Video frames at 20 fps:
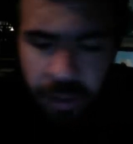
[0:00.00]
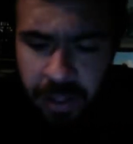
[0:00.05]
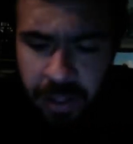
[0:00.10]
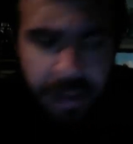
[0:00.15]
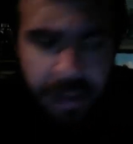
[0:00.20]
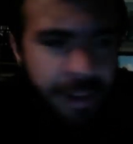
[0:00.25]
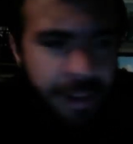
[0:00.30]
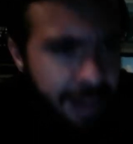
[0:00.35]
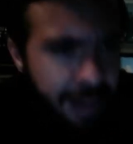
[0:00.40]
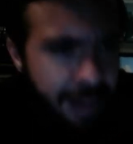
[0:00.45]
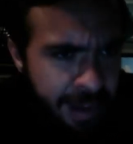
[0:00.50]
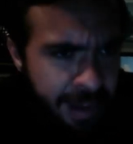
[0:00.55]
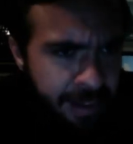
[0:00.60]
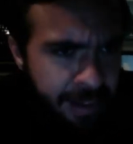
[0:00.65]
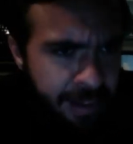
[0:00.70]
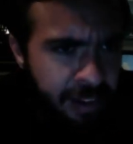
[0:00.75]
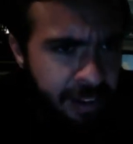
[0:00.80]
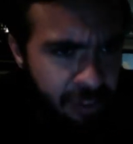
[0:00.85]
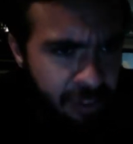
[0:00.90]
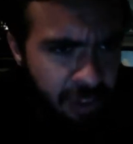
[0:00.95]
in a lot of
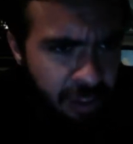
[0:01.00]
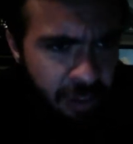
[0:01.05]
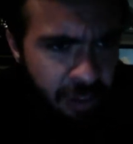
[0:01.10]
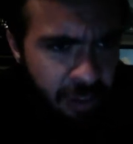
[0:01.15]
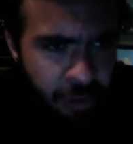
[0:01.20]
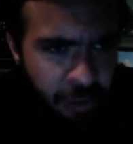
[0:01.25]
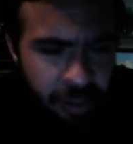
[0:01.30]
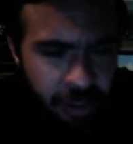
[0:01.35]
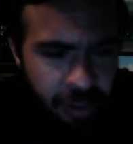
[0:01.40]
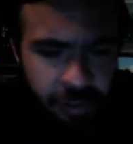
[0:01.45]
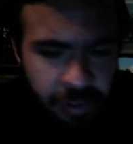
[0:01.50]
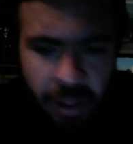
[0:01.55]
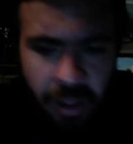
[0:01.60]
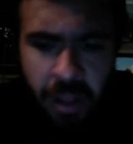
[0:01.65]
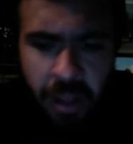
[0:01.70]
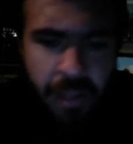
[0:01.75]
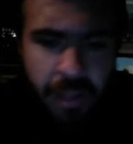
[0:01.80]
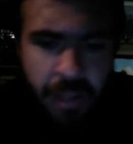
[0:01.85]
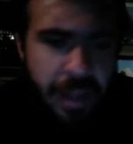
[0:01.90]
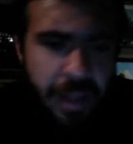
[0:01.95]
these countries
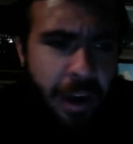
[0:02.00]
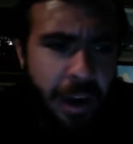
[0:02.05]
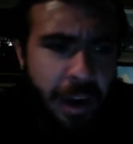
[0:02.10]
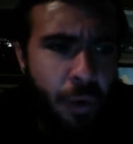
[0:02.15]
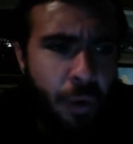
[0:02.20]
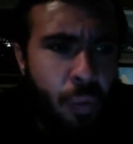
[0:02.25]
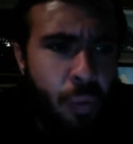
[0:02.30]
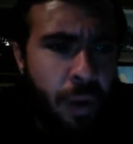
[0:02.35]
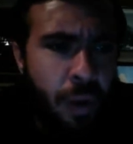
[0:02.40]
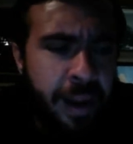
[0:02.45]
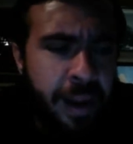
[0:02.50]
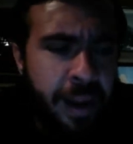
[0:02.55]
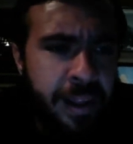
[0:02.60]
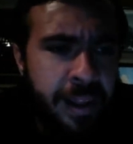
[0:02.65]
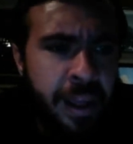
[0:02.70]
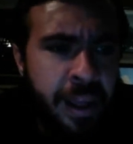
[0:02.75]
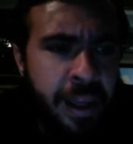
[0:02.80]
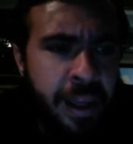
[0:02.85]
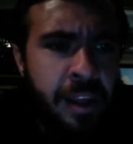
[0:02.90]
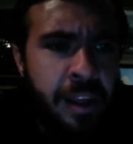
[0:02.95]
that are
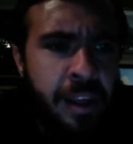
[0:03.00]
running